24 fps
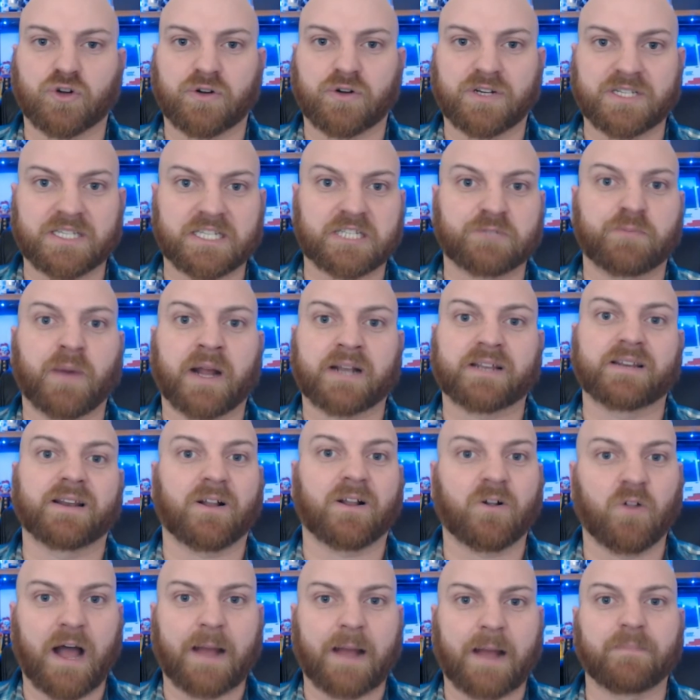and is expected to
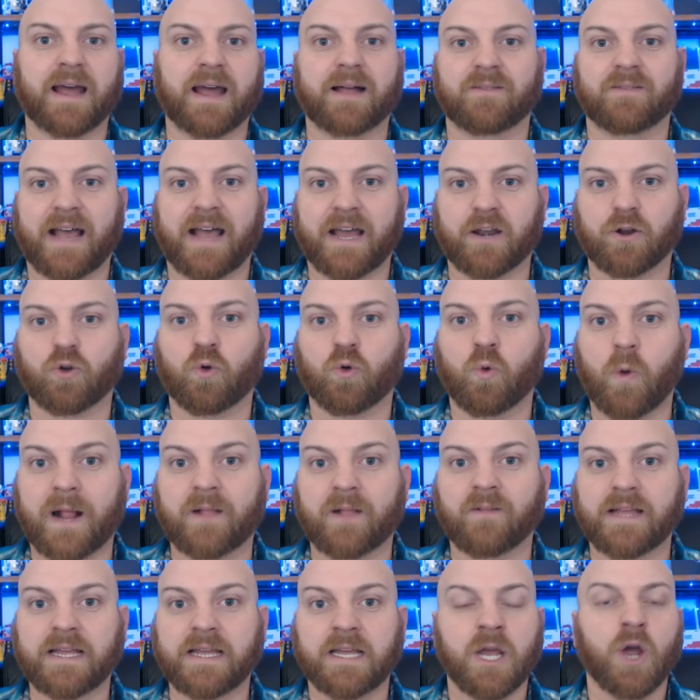climb that ladder
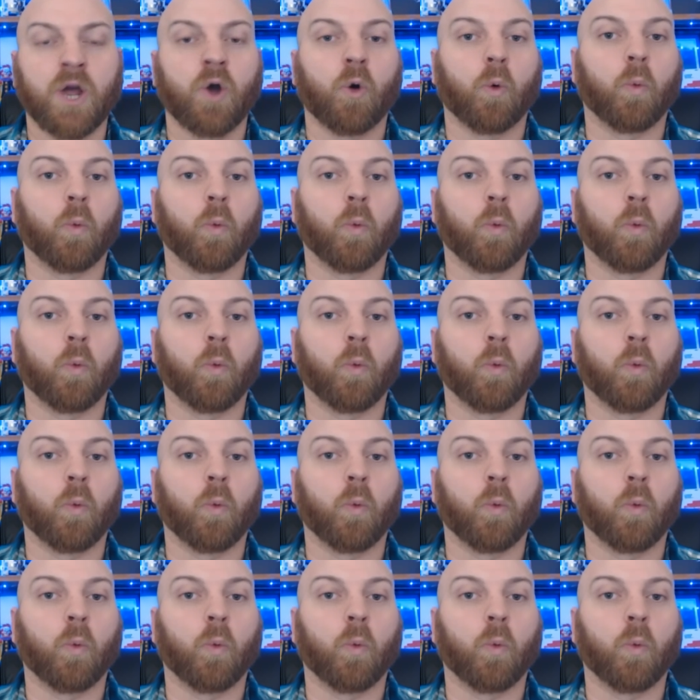quickly.